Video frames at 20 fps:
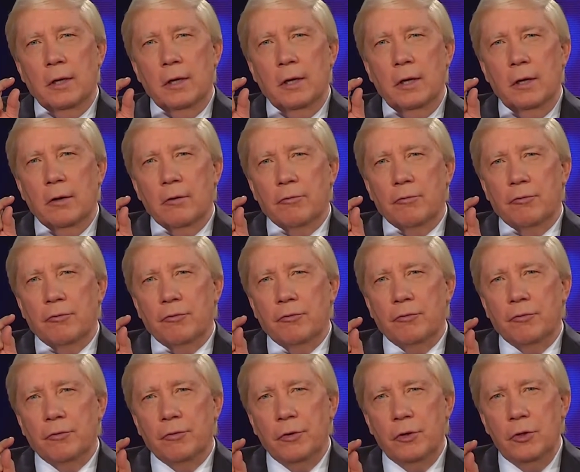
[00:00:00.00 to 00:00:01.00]

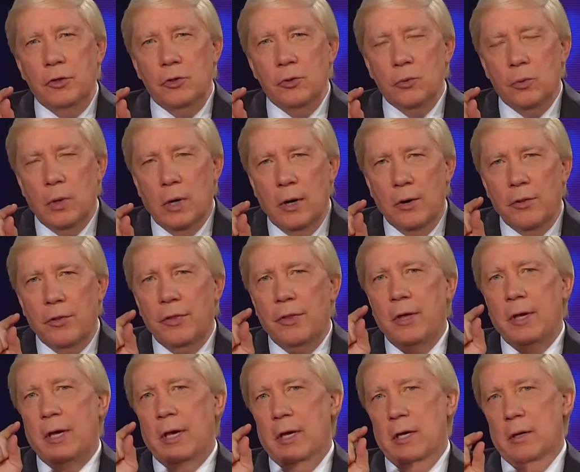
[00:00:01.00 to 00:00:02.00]
if you are
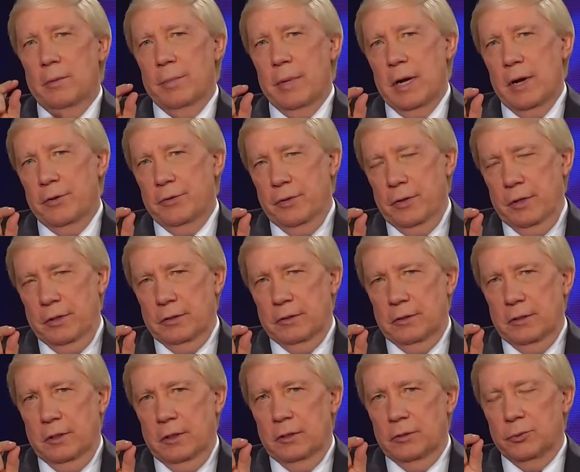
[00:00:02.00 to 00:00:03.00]
thinking about these
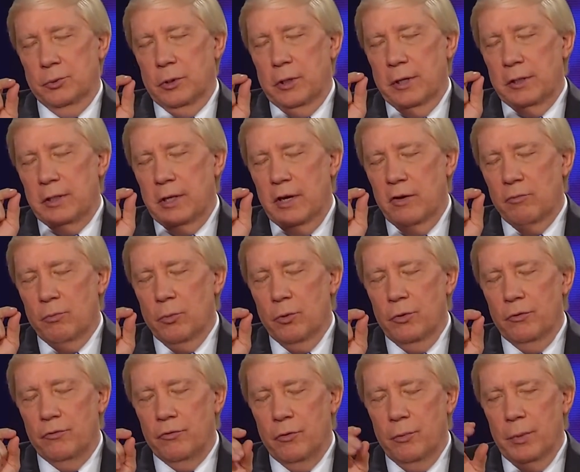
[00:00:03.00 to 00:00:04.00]
things, would like to have more
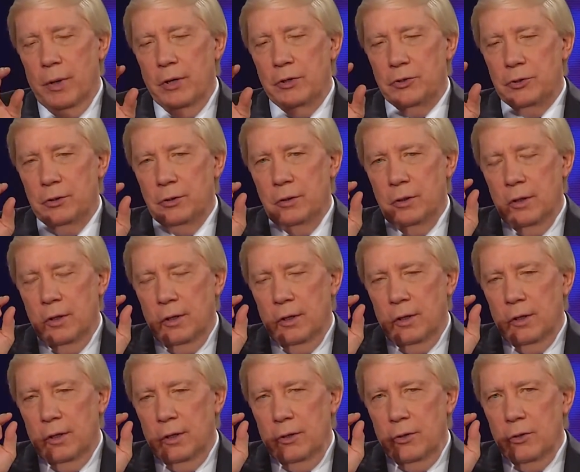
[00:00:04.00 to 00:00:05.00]
information,
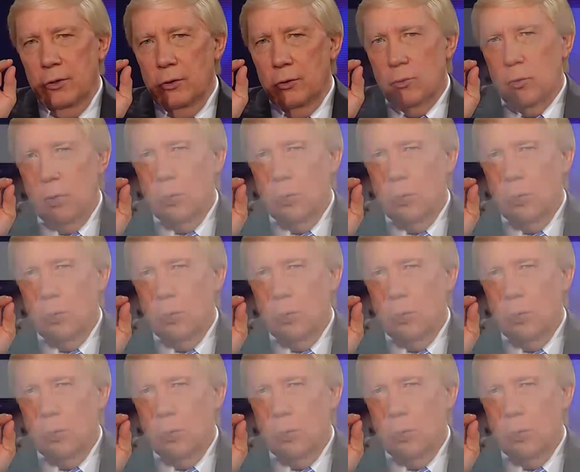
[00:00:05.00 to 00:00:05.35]
you can go to